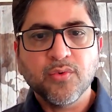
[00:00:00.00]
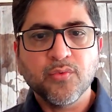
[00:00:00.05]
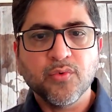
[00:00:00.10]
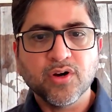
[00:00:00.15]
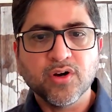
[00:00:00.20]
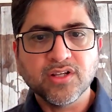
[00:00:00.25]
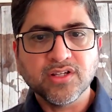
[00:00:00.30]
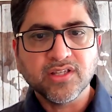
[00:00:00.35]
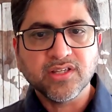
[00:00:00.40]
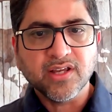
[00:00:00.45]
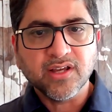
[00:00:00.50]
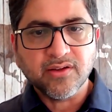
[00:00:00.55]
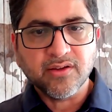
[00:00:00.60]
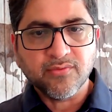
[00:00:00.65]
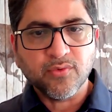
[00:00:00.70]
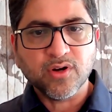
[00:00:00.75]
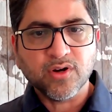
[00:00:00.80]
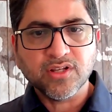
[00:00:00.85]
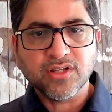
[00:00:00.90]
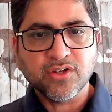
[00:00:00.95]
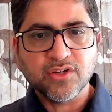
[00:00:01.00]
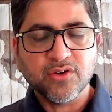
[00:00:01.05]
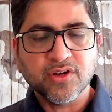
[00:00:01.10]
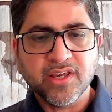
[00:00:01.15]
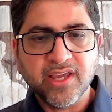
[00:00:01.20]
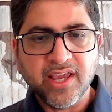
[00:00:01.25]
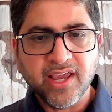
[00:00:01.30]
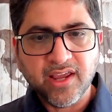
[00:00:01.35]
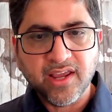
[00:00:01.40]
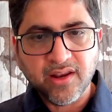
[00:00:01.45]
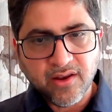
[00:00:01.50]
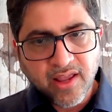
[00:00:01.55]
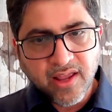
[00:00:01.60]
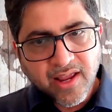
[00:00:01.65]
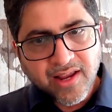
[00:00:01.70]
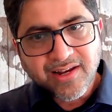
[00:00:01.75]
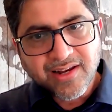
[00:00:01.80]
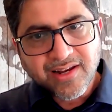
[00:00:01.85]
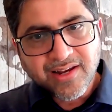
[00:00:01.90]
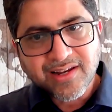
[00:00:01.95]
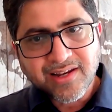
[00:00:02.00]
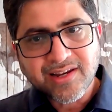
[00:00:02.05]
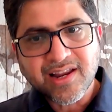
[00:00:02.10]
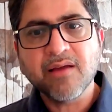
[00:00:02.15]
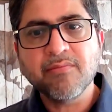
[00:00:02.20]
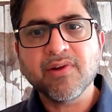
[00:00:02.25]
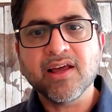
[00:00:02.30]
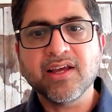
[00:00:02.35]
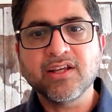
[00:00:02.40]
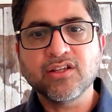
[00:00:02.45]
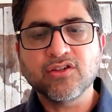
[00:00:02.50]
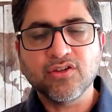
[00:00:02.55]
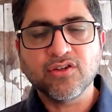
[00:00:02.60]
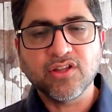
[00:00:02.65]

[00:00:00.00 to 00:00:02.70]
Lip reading: what is your gain, timeline.